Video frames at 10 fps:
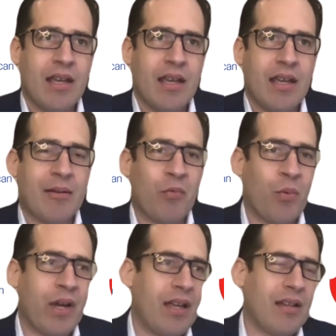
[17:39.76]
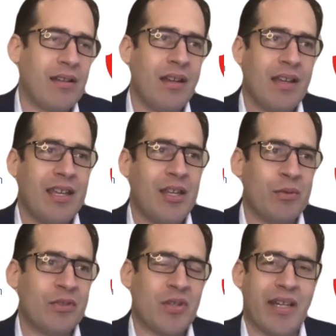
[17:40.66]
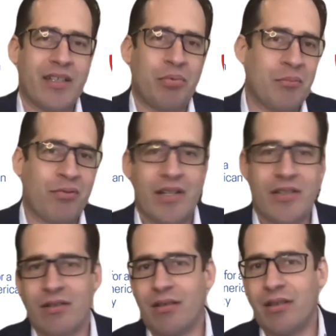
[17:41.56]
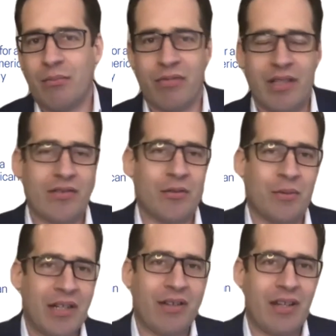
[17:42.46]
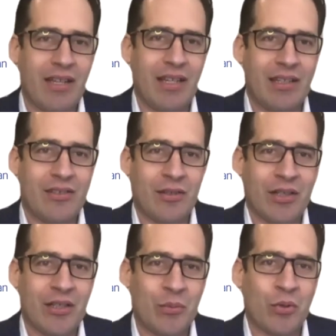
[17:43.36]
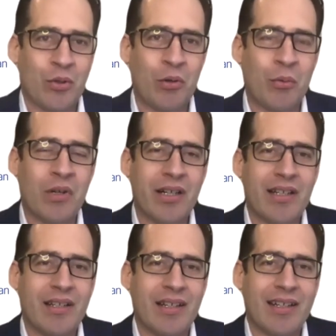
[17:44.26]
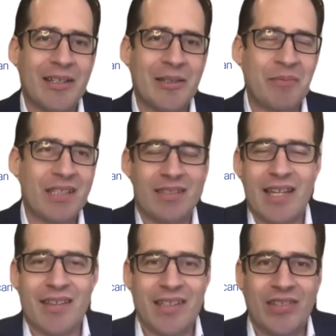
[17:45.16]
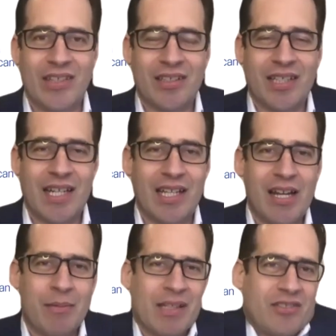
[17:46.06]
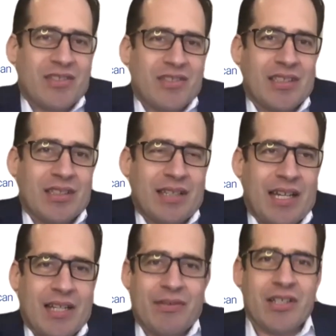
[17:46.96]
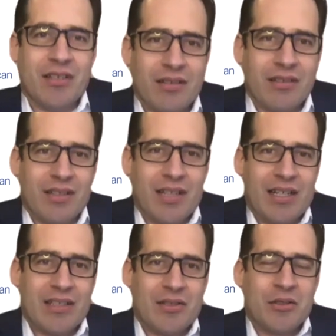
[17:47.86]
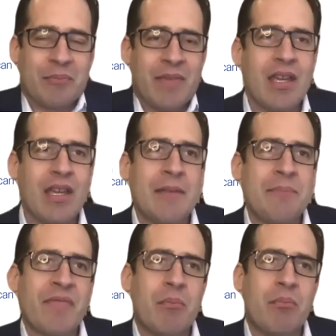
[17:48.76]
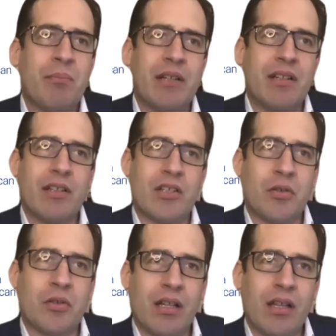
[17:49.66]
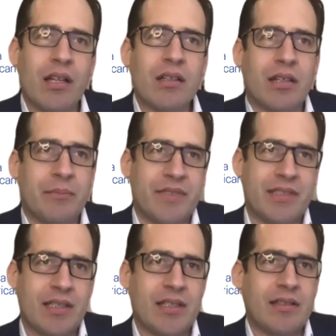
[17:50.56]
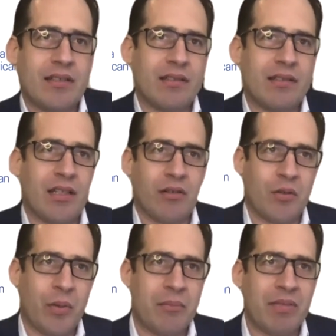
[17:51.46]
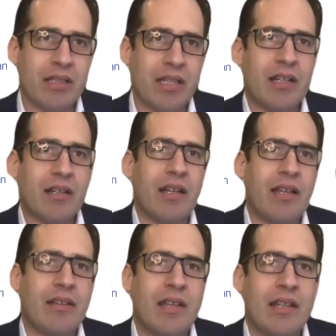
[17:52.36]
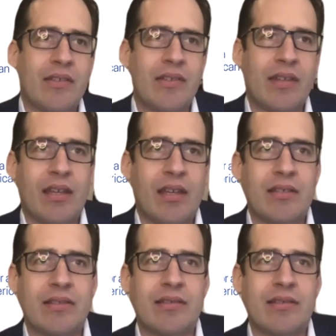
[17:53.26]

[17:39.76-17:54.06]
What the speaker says: when he was trying to put pressure on the Brits or whatever during World War I. There's a lot of things he could have done economically, just didn't kind of occur to him. But Cordell Hull comes in, quite a bit later and says,